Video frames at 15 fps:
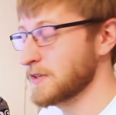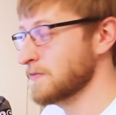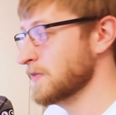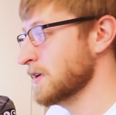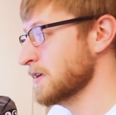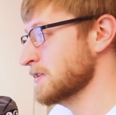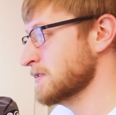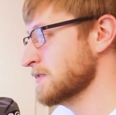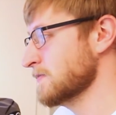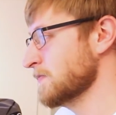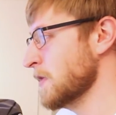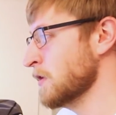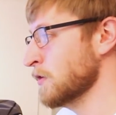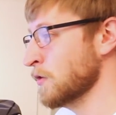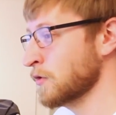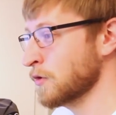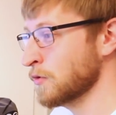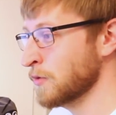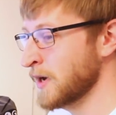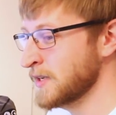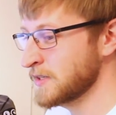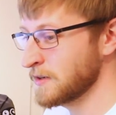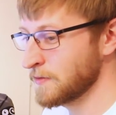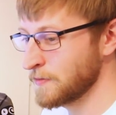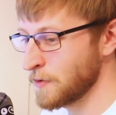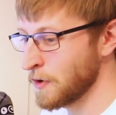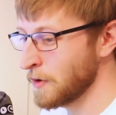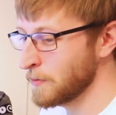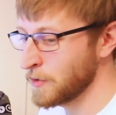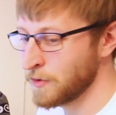If there's a local racing
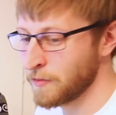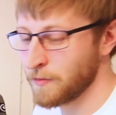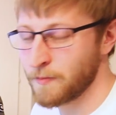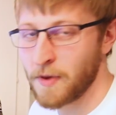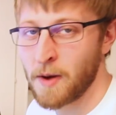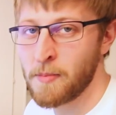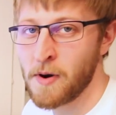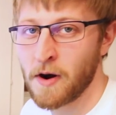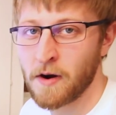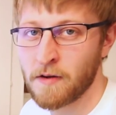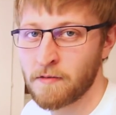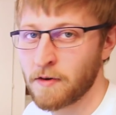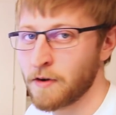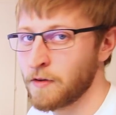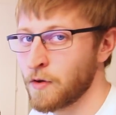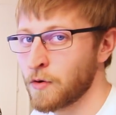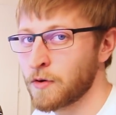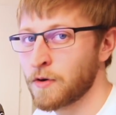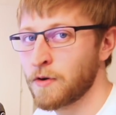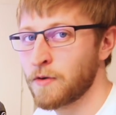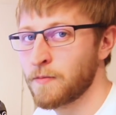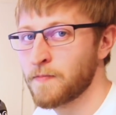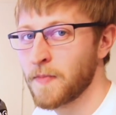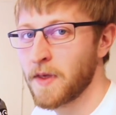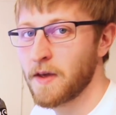forum you're a part of, or a local